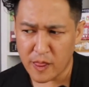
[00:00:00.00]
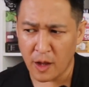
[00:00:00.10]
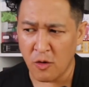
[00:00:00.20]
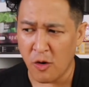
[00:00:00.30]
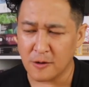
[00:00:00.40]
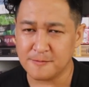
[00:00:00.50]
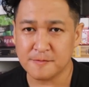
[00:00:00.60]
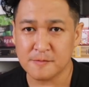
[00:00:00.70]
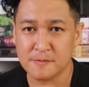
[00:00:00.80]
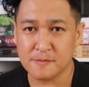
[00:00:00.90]
Oh,
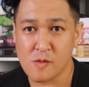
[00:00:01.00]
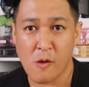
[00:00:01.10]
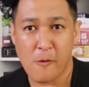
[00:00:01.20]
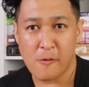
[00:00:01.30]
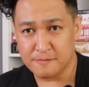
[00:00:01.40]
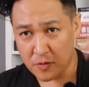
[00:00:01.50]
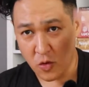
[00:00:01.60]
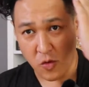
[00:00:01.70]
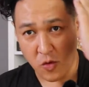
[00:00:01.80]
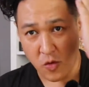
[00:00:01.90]

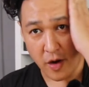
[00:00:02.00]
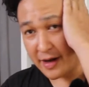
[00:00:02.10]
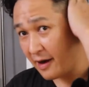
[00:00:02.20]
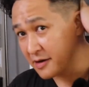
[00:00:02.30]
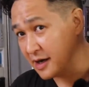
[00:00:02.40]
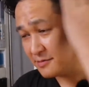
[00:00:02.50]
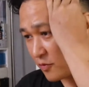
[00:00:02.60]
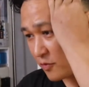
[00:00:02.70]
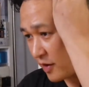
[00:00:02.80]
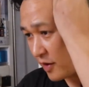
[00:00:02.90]
I got a
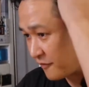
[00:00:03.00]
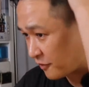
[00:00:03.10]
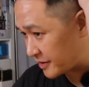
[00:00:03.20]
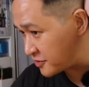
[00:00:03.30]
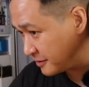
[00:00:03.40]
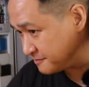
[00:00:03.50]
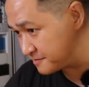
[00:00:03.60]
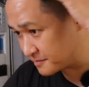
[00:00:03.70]
haircut, ready for my trip.